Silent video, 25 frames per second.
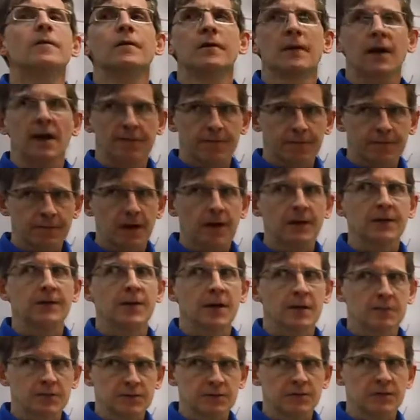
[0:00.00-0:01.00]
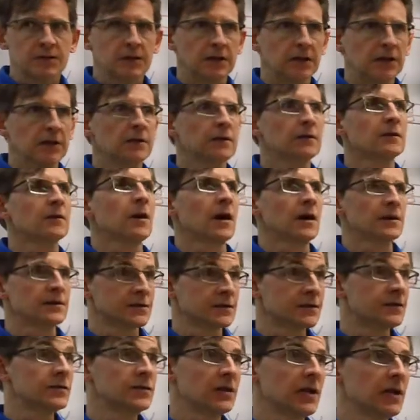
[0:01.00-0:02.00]
F net times T
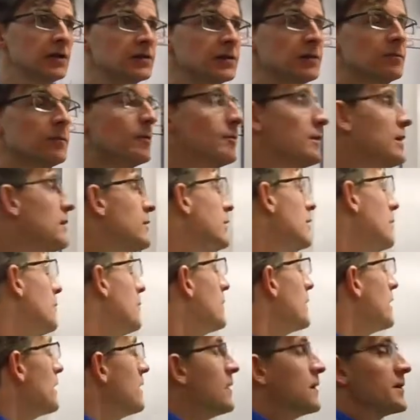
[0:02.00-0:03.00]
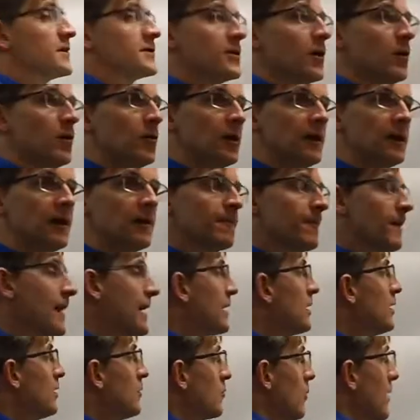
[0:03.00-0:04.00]
causes a change in momentum. So if I
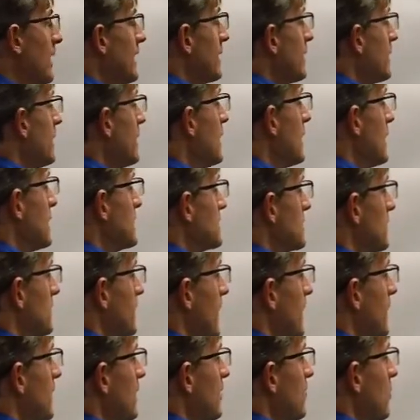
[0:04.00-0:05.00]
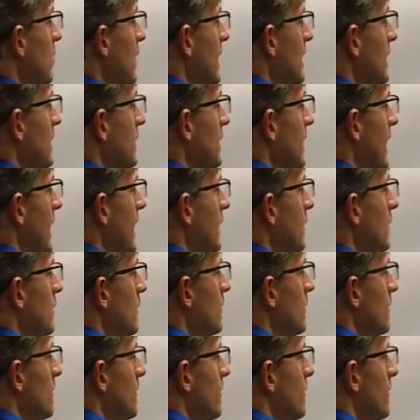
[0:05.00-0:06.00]
could write this, if I could write a
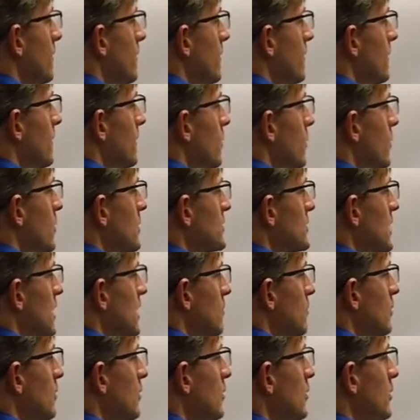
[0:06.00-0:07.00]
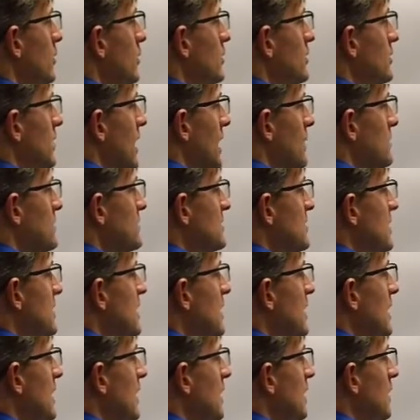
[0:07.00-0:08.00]
negative force on blue times
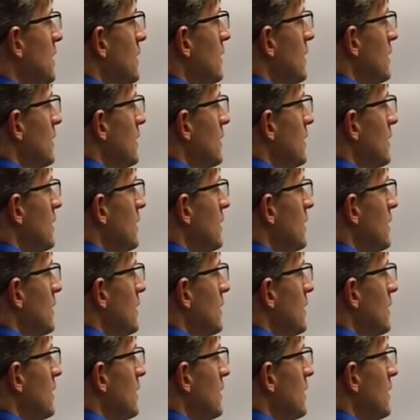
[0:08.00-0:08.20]
T,